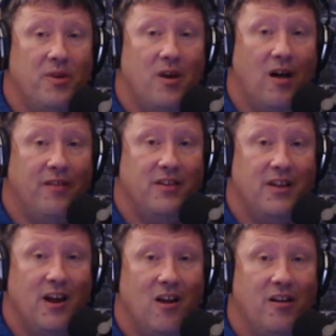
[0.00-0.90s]
be on
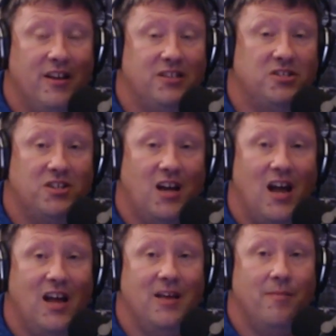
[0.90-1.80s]
the air each
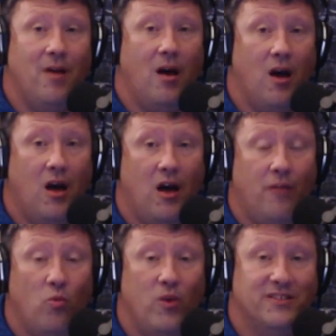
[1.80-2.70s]
time
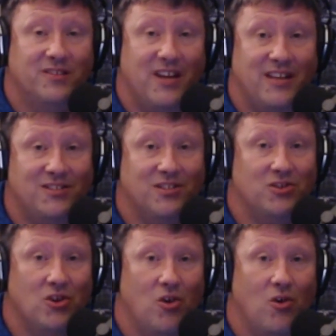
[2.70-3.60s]
on Wednesdays.
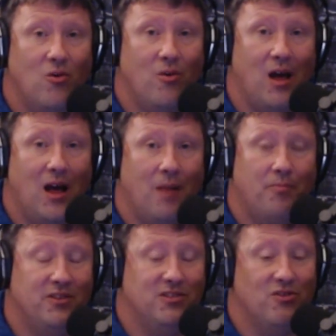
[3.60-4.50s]
So
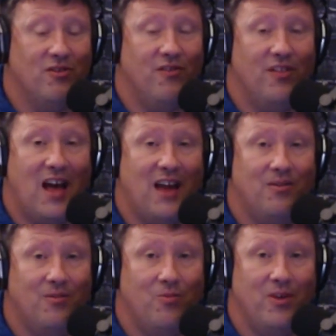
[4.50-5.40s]
please look for that,
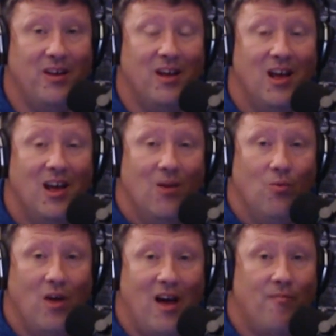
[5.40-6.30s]
and we
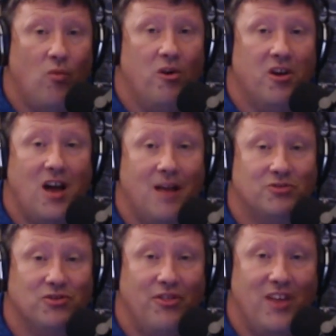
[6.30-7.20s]
will have more to come.
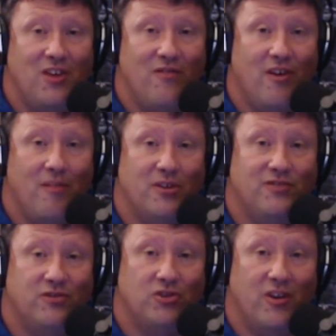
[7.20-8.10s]
So thank you very
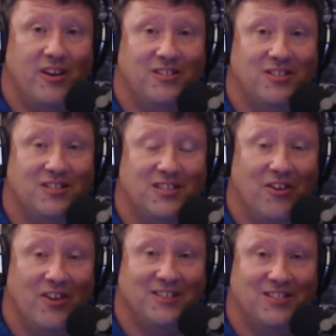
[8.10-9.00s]
much for joining us.
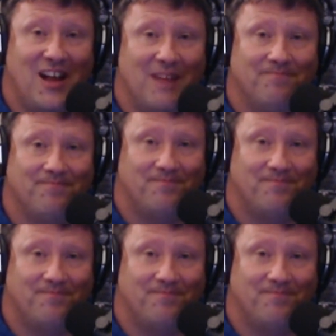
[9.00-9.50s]
Until next time.